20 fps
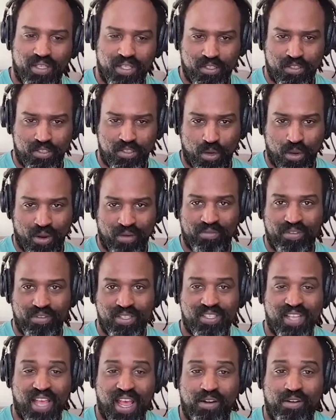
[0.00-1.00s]
And so every
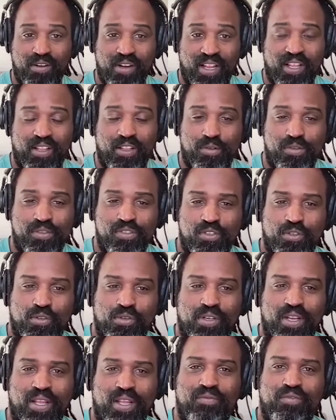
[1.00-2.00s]
Saturday there was
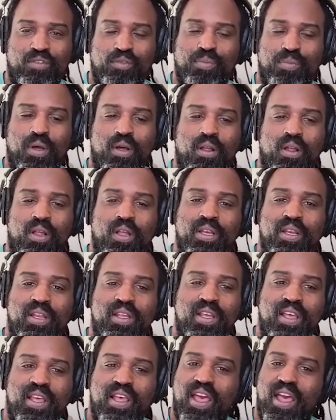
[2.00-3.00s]
Notre Dame football on.
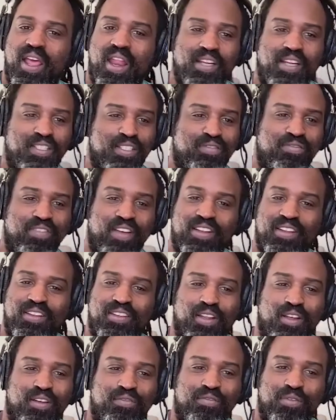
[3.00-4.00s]
And I just fell
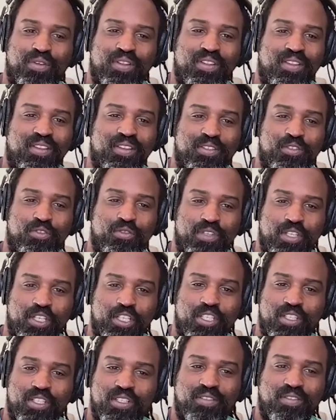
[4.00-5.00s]
in love with the
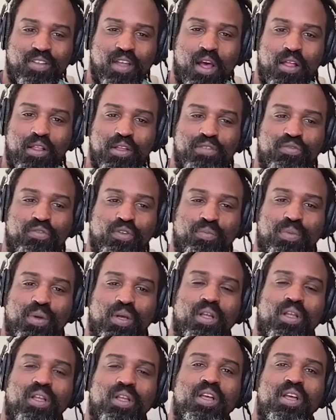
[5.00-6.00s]
tradition of college
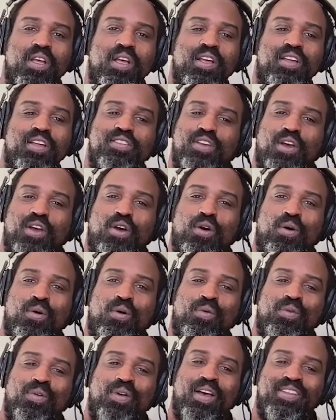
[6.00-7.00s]
football.
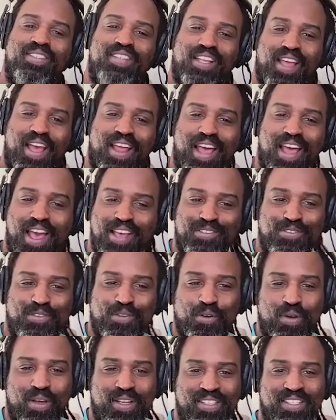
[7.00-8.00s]
So as I got to high
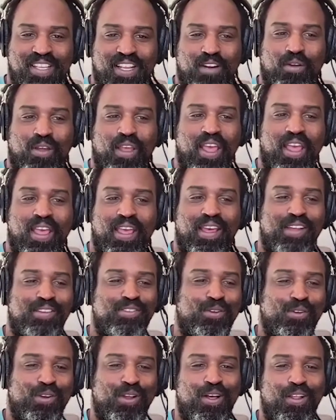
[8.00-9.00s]
school, I said, okay, I
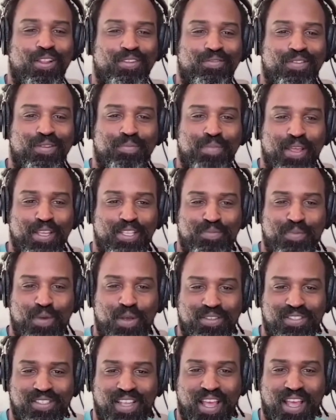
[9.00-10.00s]
told all of the
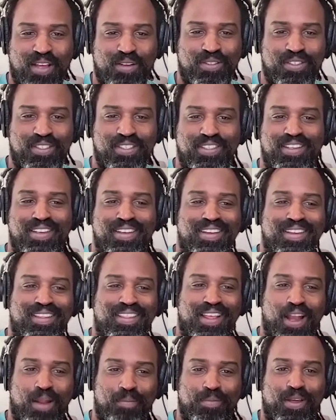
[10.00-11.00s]
baseball scouts
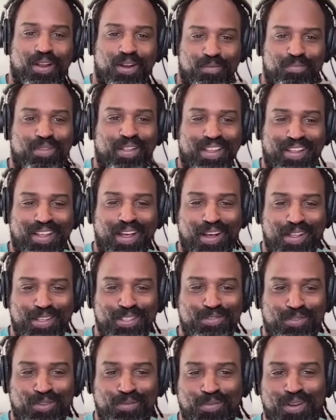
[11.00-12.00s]
that I'm going to play
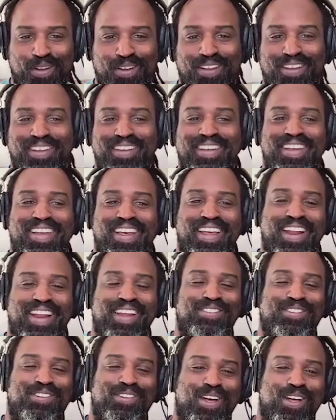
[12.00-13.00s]
college football. And I
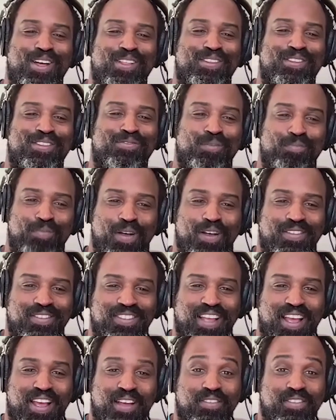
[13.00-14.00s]
told all of the football
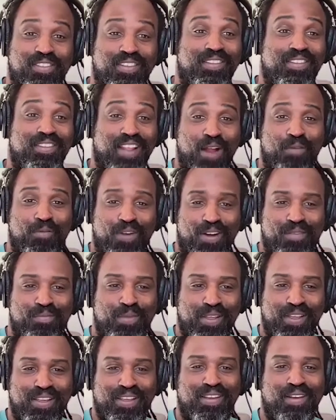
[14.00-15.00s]
scouts that I want to
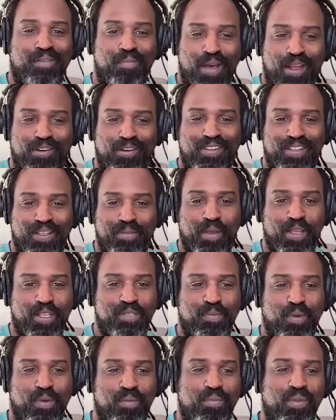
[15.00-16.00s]
be a minor league
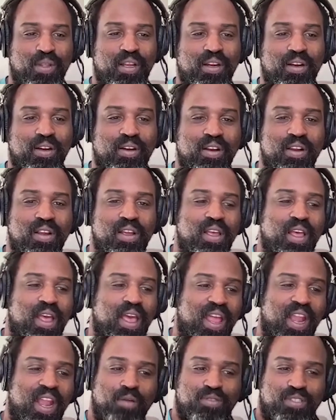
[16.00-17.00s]
baseball player.
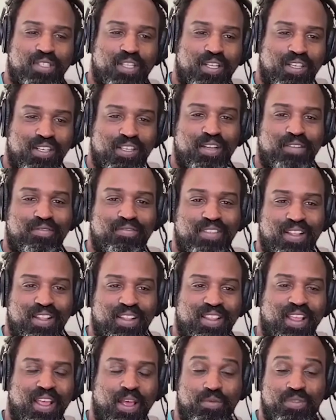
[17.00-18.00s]
And I was good enough that
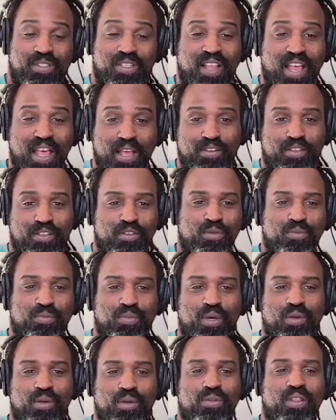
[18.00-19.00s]
I was allowed to do
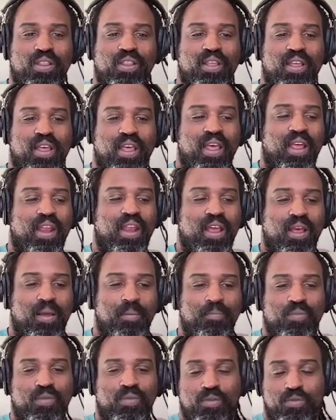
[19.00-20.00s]
both. And it
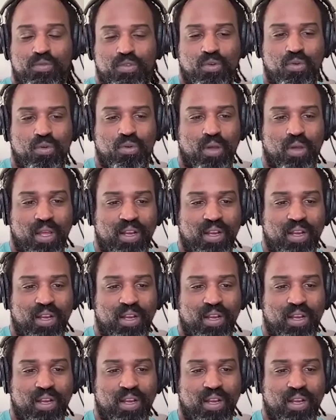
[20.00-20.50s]
was cool.